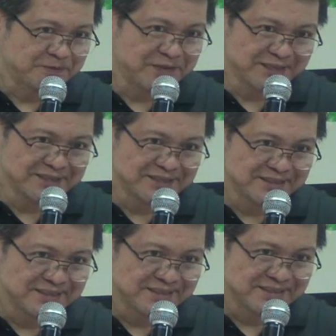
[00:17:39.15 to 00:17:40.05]
Right?
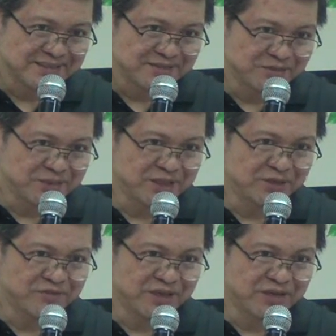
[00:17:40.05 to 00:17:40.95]
You
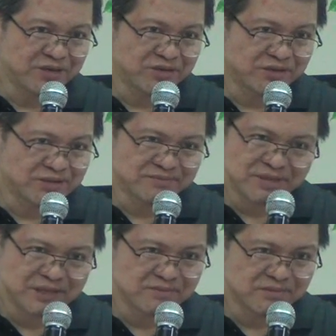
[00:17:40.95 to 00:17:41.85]
begin to find, oh,
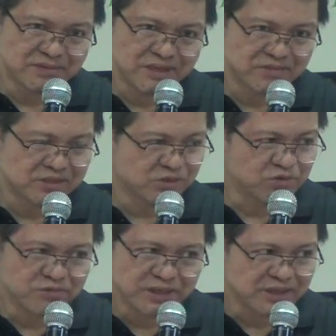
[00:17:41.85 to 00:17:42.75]
I'm
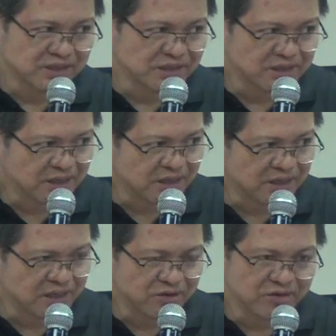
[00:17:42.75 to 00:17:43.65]
so weak in this
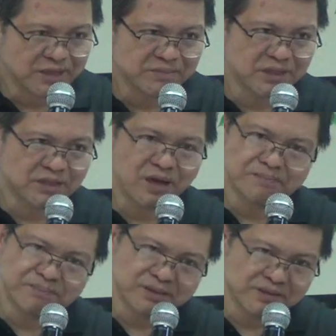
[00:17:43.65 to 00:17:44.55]
area. Oh, I'm not
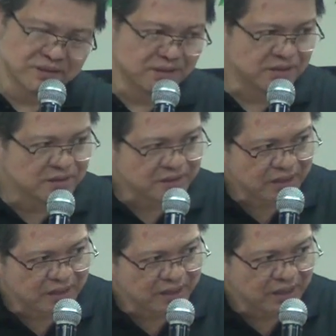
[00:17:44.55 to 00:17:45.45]
competent in this
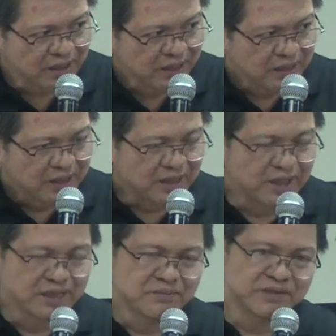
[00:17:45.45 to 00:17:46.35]
area.
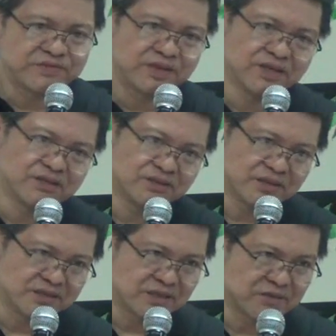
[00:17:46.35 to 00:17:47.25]
I am a failure
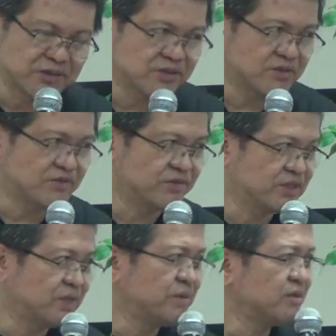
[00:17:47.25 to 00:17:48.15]
in this area. We're so
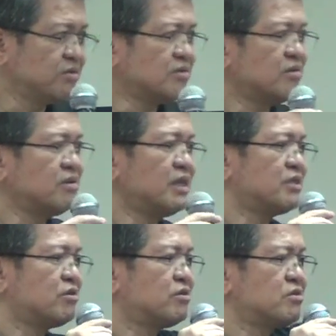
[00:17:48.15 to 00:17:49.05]
afraid. How many of you don't
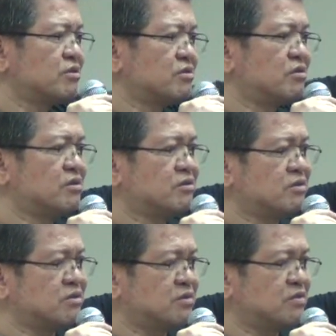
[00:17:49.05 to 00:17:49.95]
like to consult
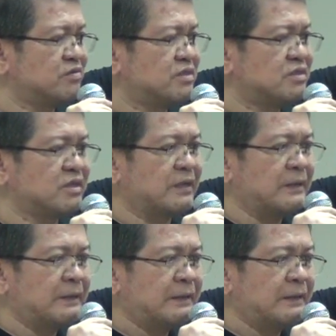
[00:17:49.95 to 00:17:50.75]
doctors when you feel sick?